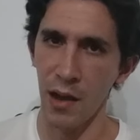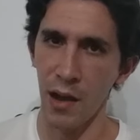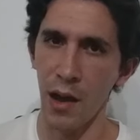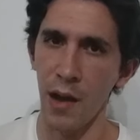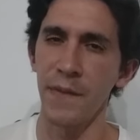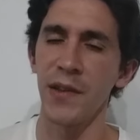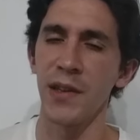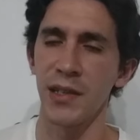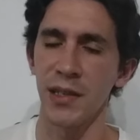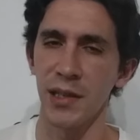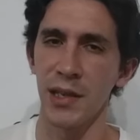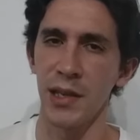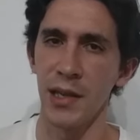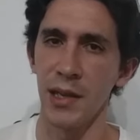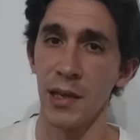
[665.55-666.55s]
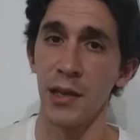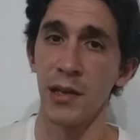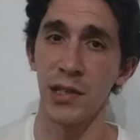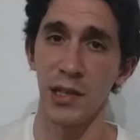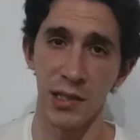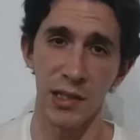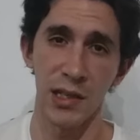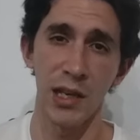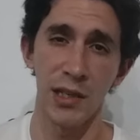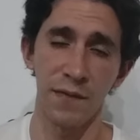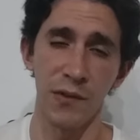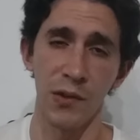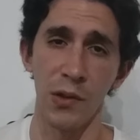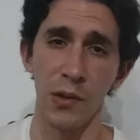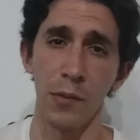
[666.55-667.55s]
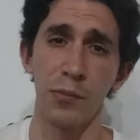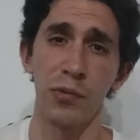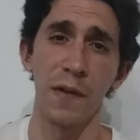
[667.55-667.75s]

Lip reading: obviously successful